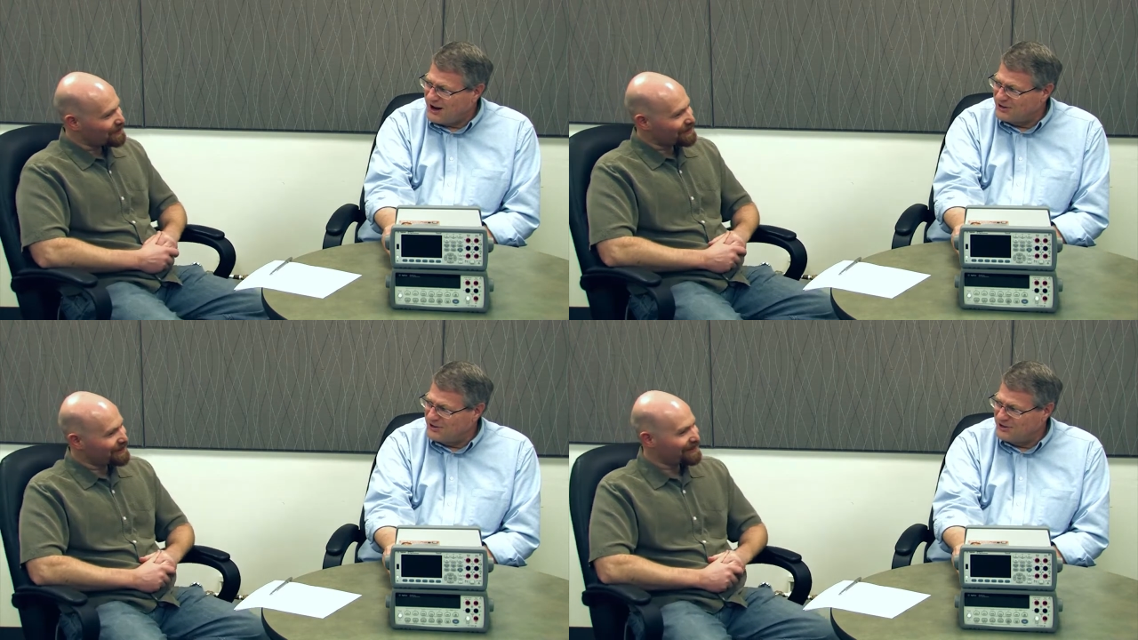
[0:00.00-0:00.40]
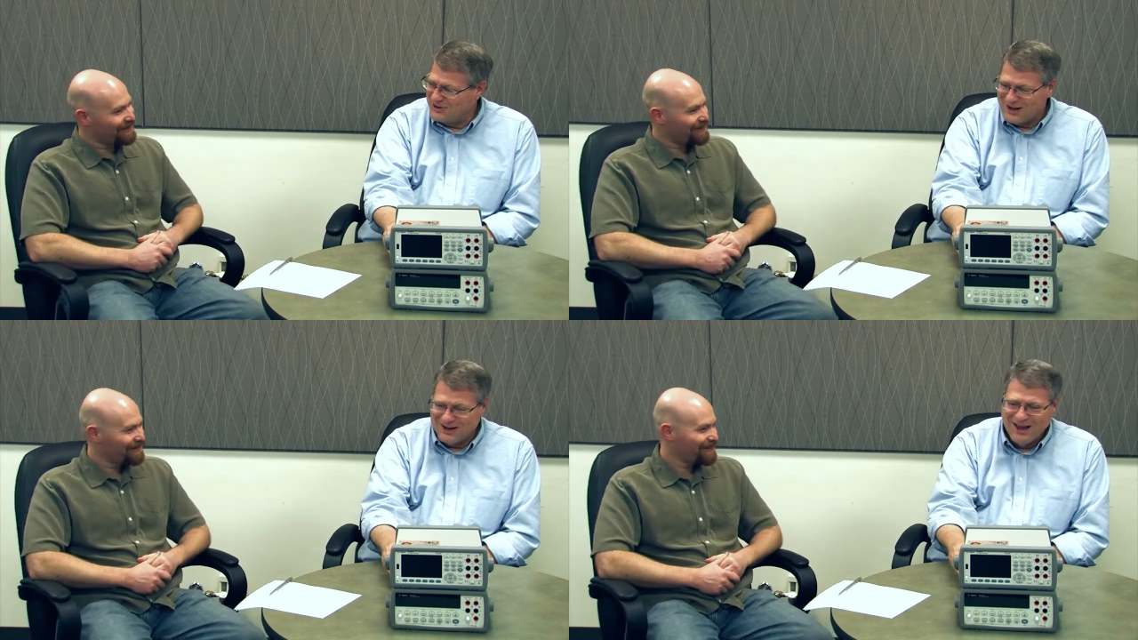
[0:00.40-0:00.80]
Speaker 1: How did you do
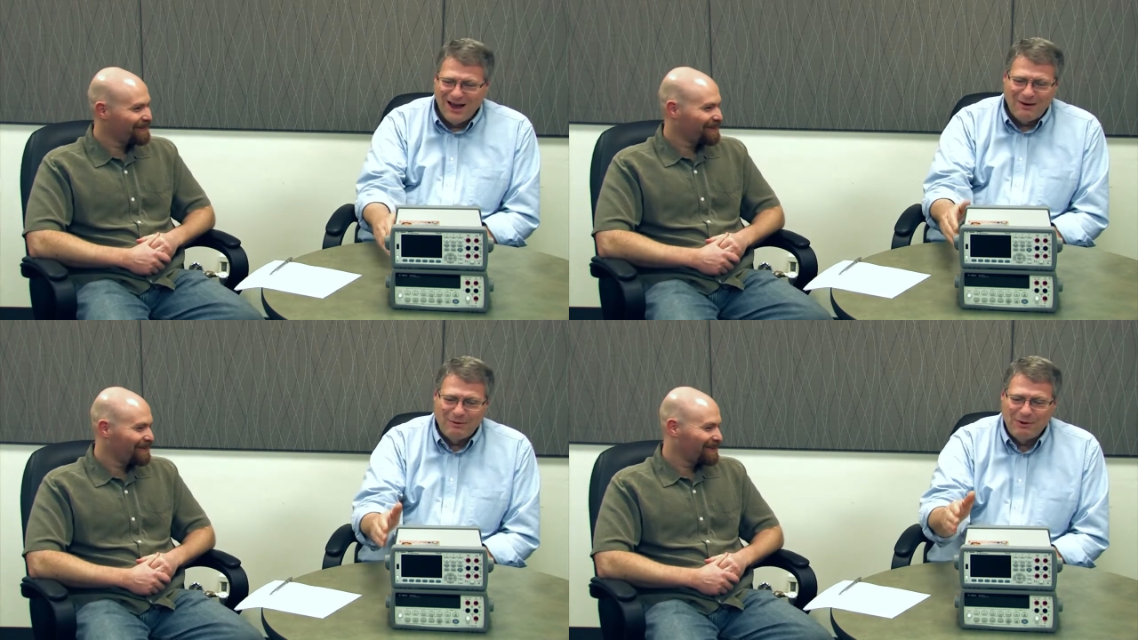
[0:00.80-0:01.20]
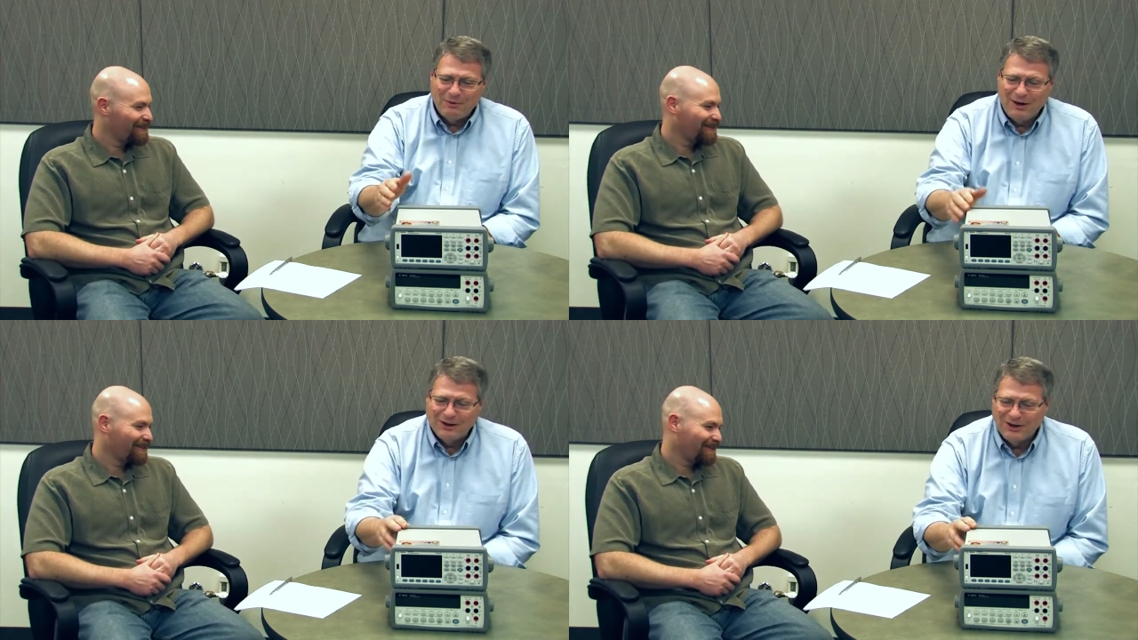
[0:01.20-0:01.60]
that? I mean, people
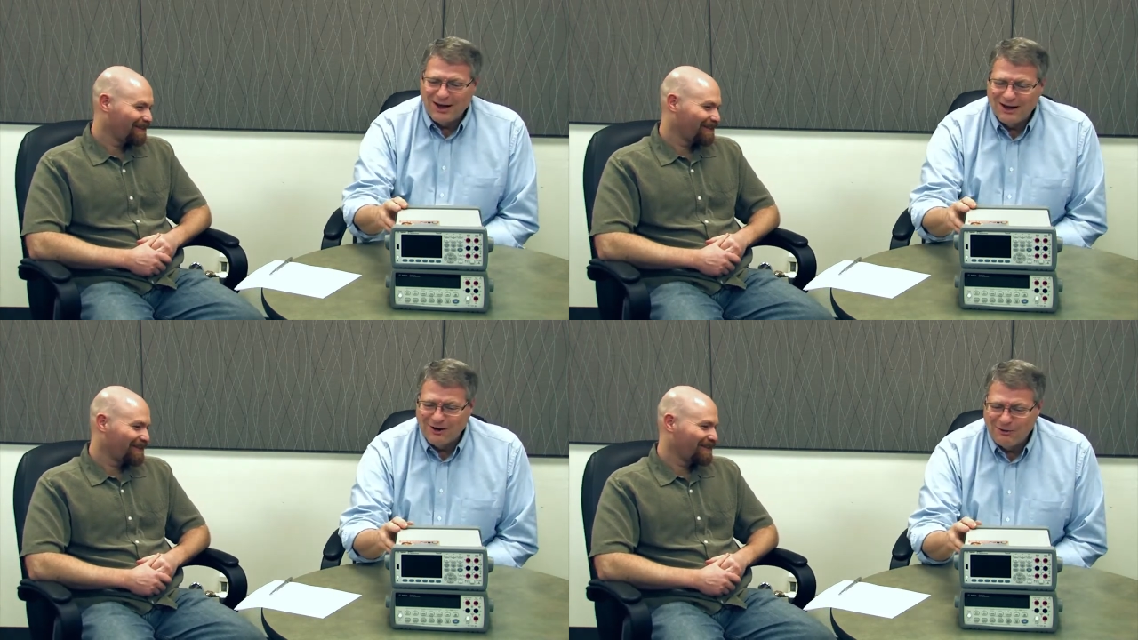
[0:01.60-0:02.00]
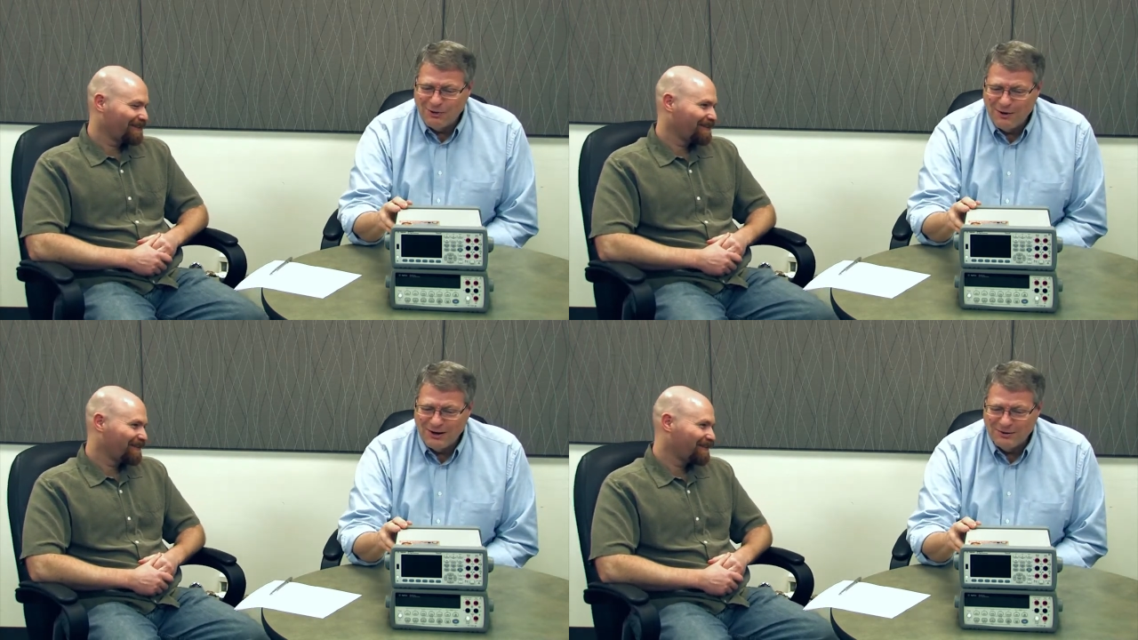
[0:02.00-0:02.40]
might look at it and go, "Well,
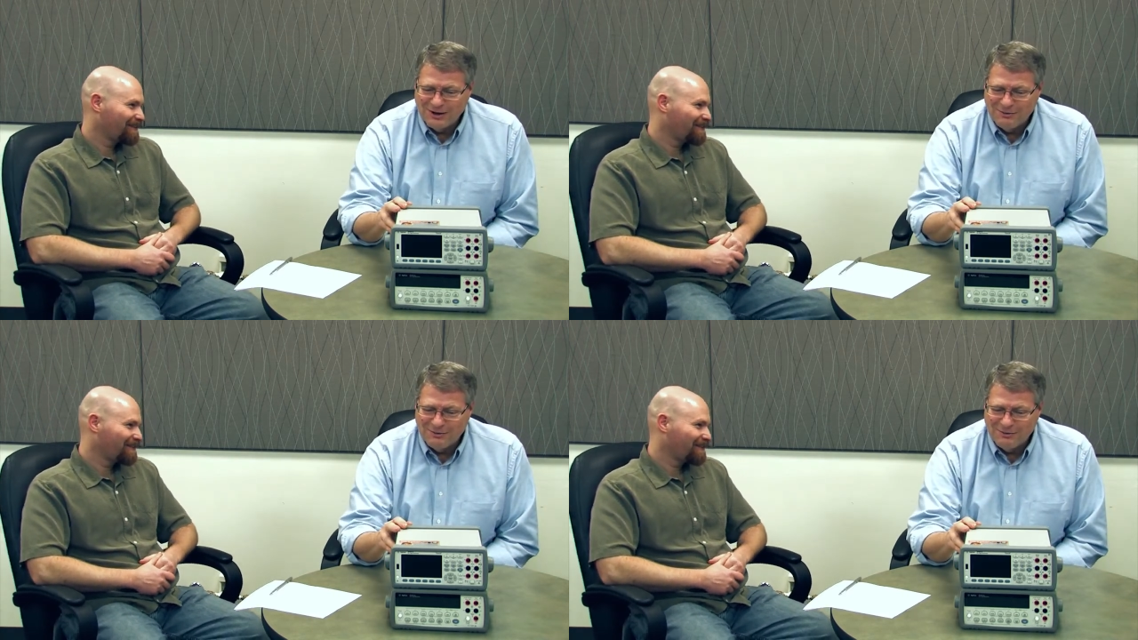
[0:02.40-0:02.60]
wait a minute. It